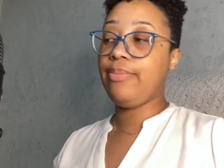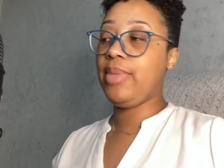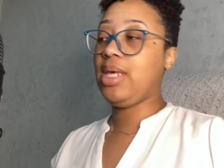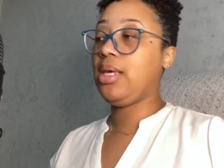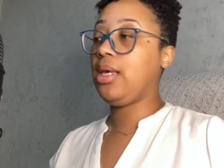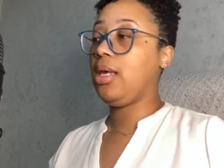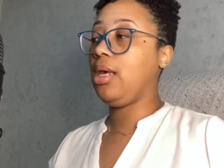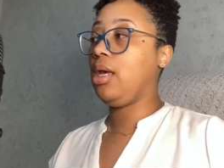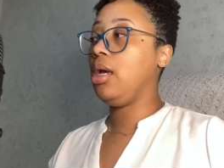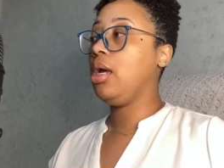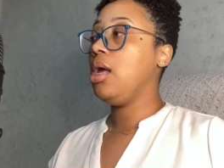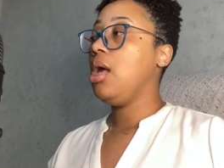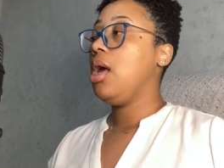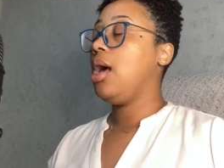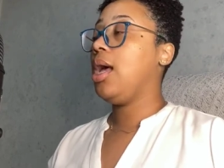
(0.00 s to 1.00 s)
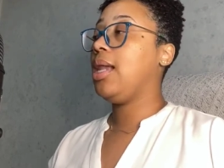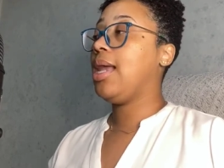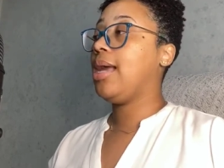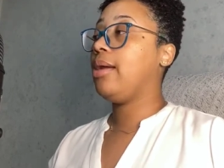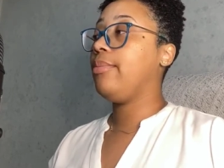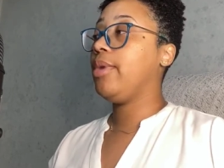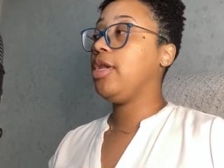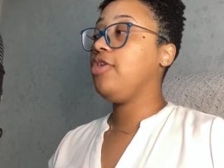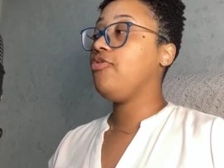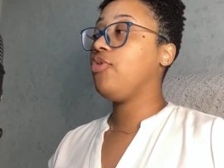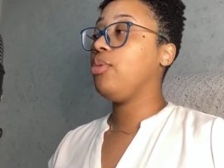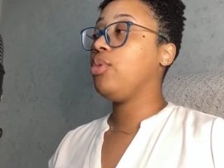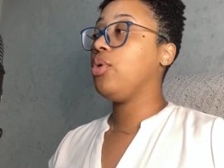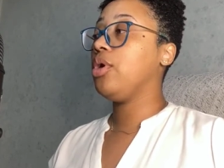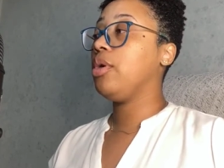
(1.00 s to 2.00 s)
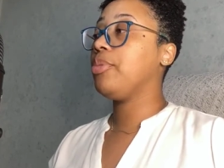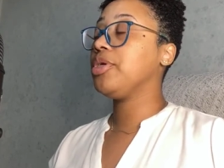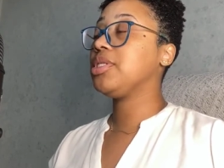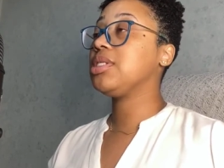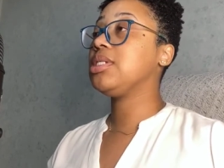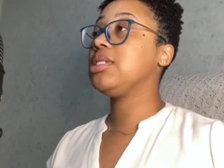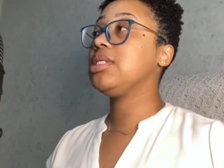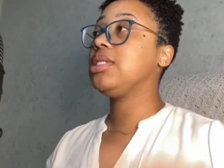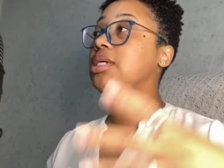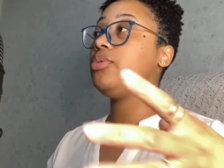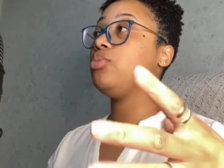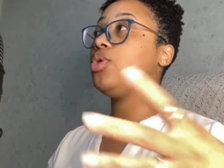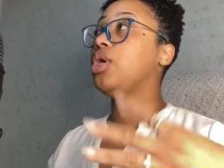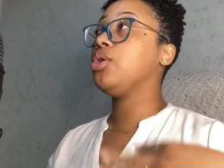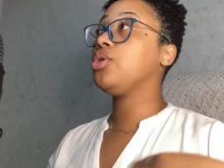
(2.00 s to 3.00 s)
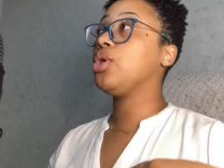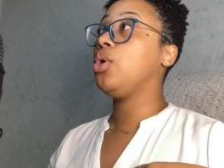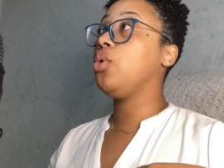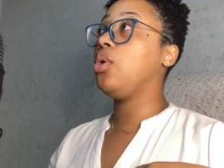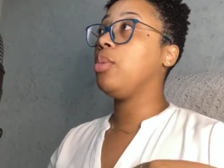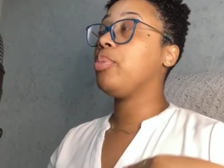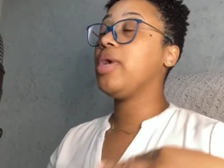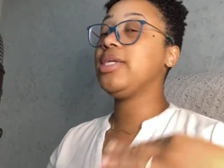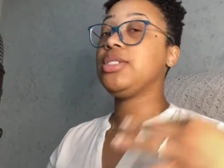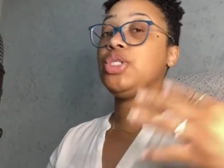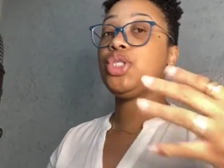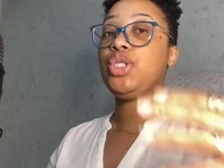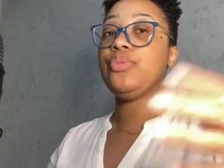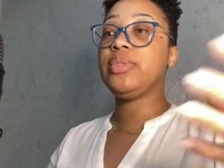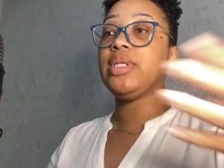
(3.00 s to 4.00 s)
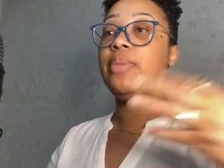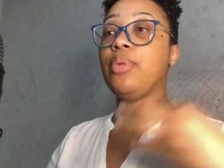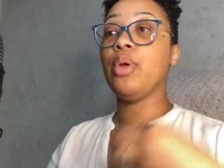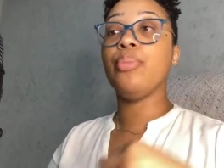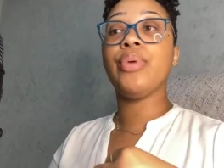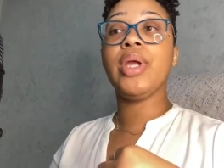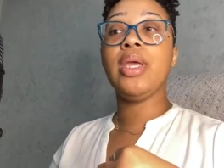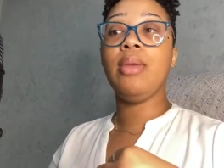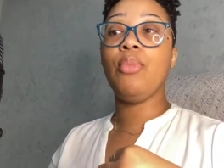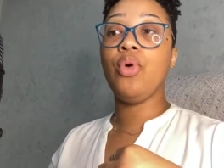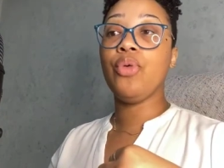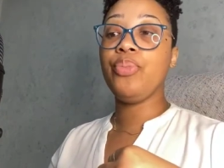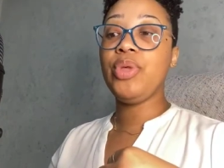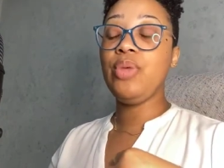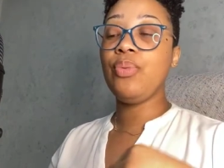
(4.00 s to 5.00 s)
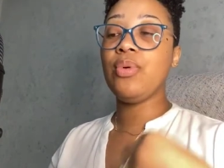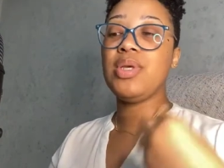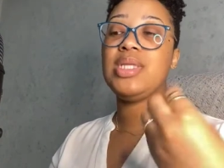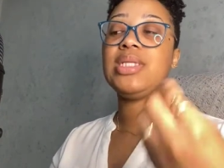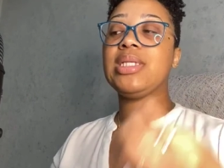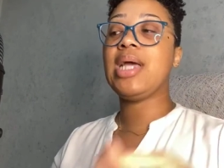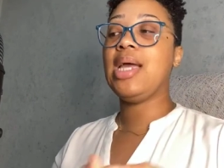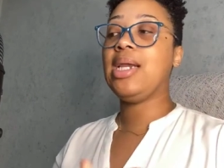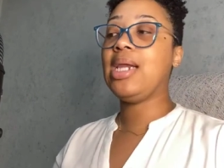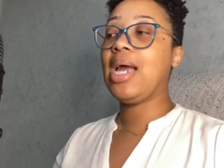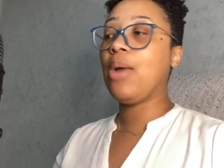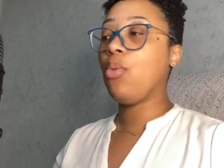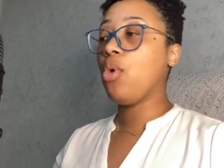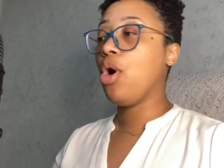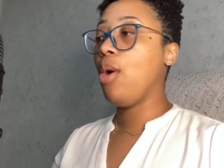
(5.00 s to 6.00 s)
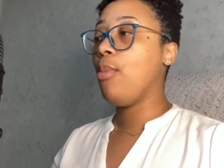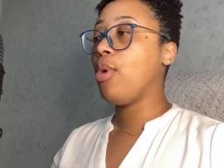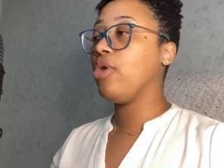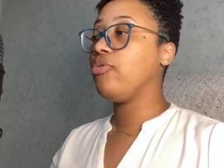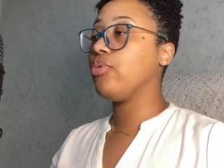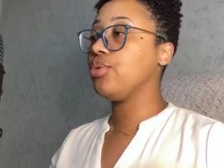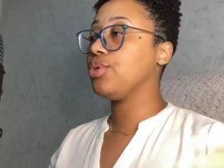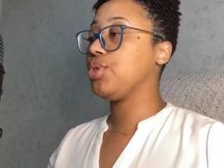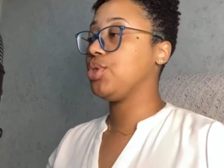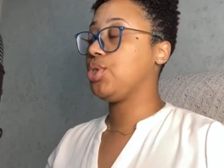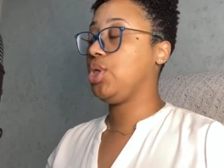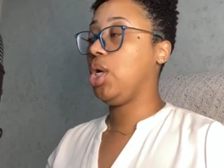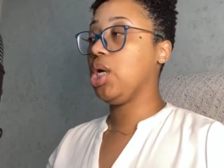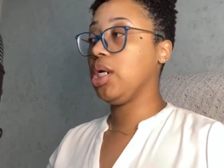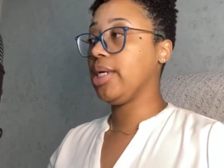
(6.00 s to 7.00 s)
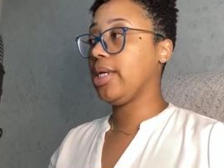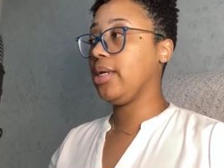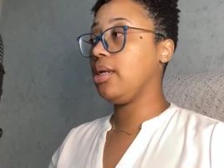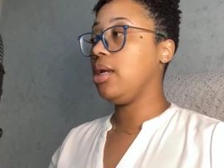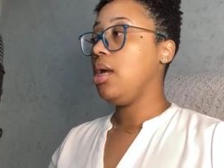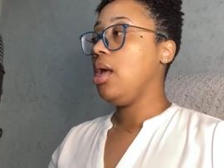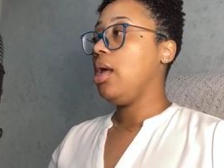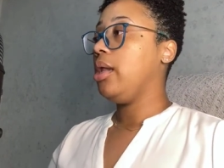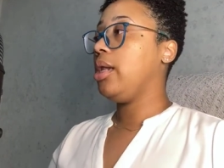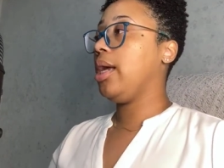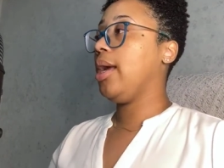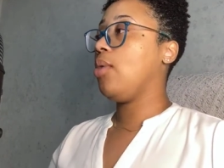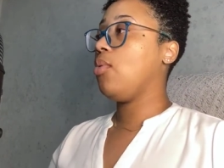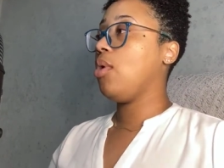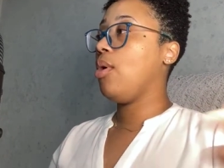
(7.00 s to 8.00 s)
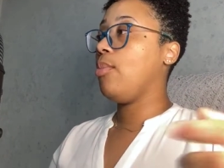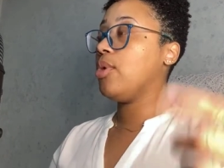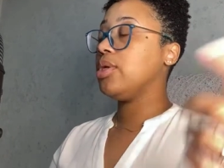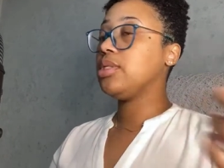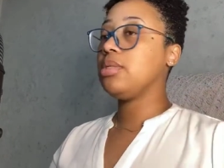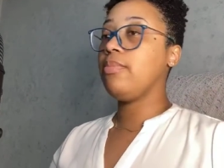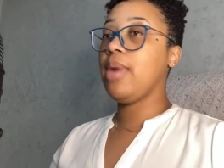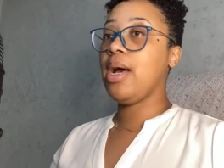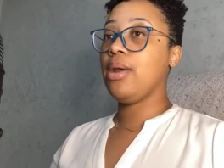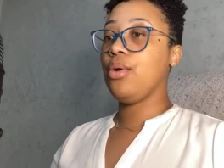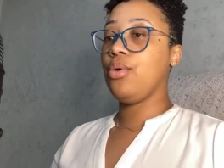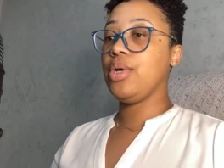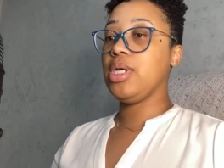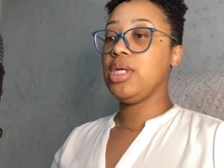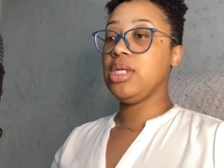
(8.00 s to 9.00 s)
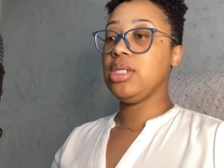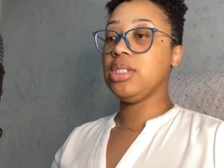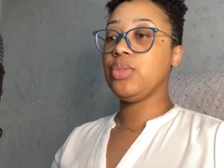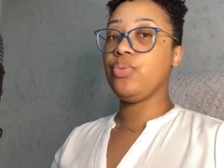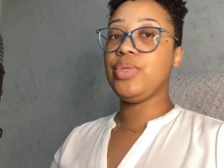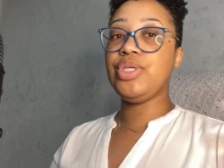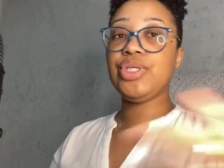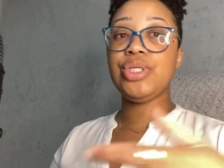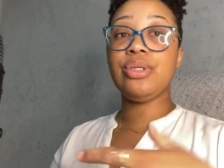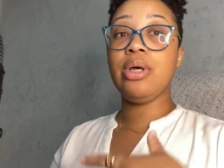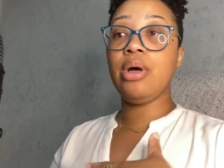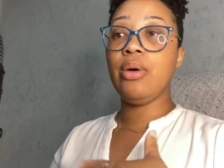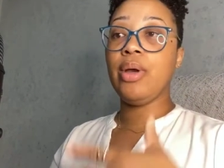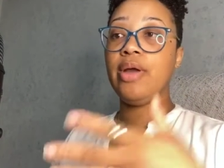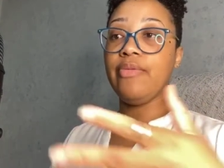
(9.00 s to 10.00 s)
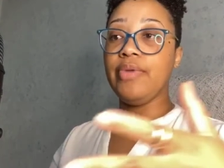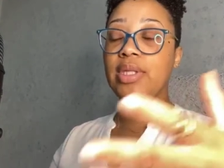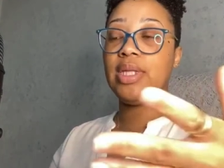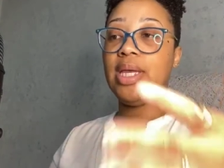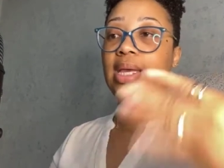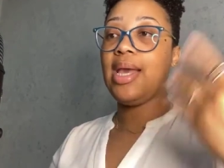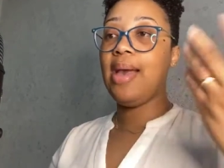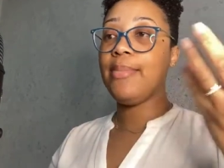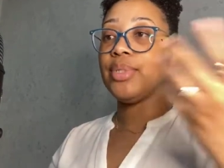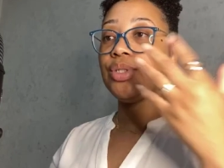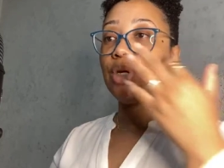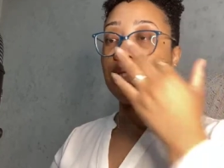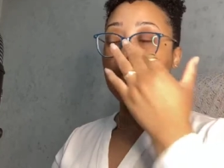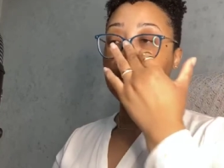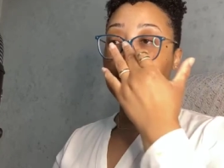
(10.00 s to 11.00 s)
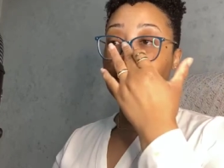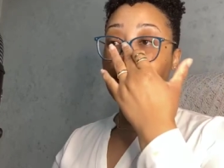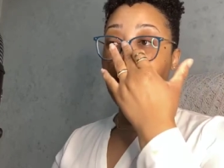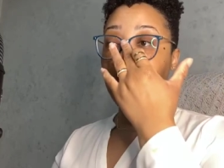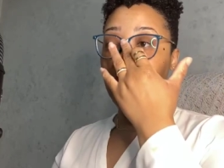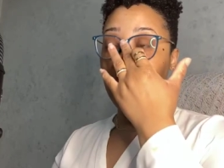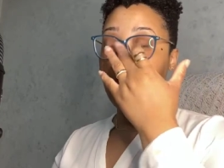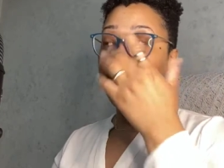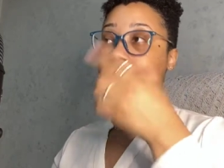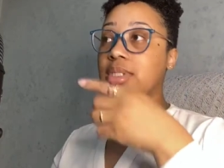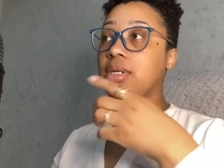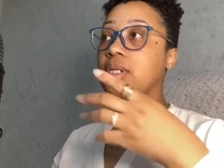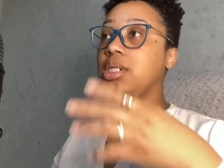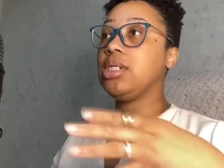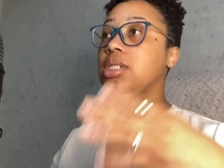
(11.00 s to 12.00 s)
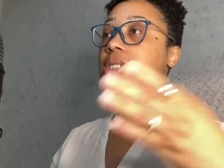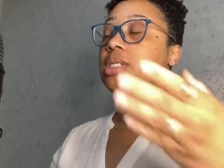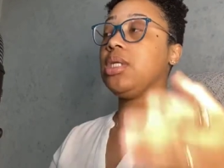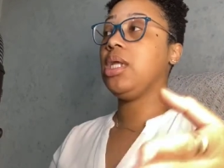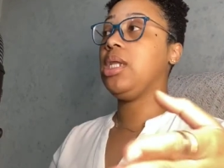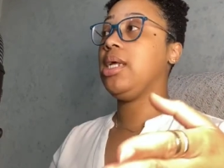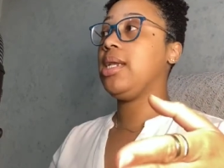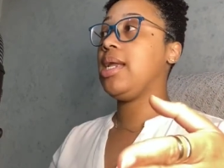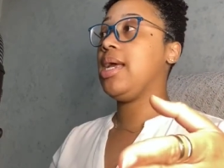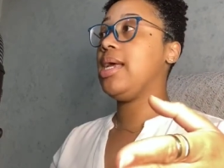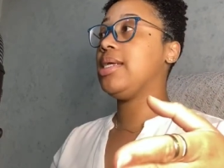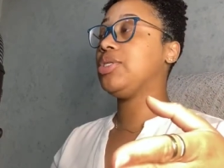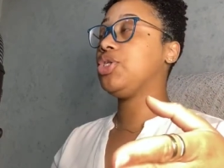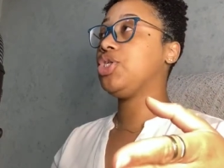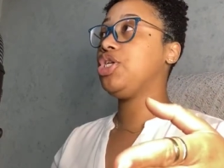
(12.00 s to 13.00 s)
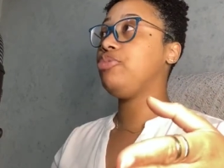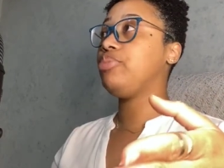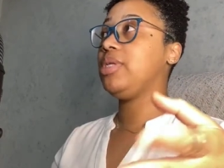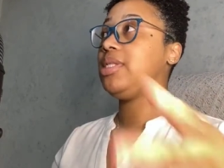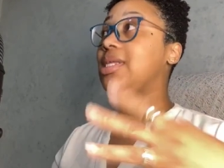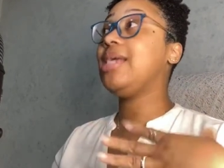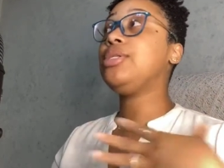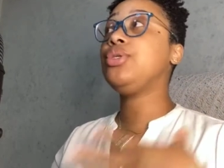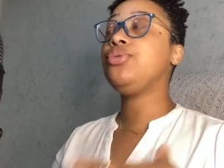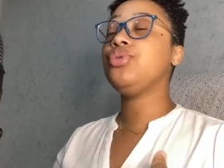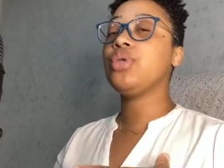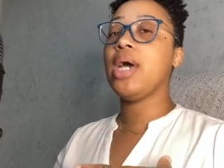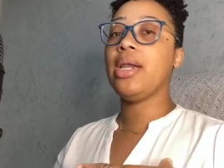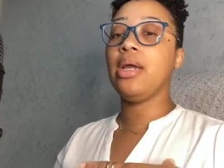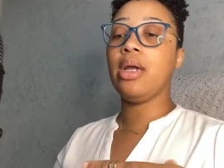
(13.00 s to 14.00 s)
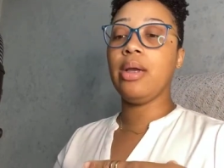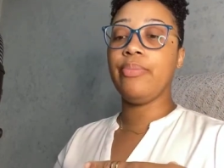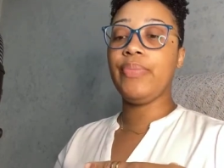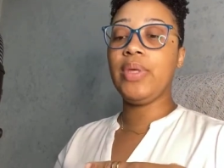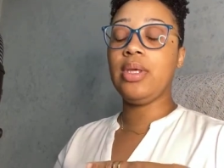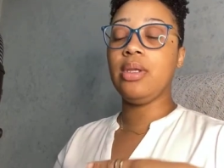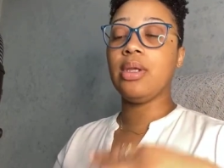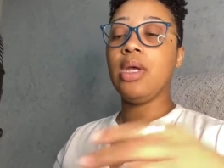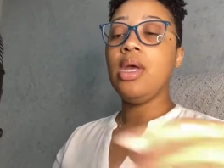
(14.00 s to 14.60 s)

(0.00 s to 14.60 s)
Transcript: making a lot of money from lowering her prices because then with the lower prices she was able to bring in more people and it's kind of like walmart versus target like walmart's model is we sell everything amazon does it now but amazon doesn't sell it as cheaply they do try to compete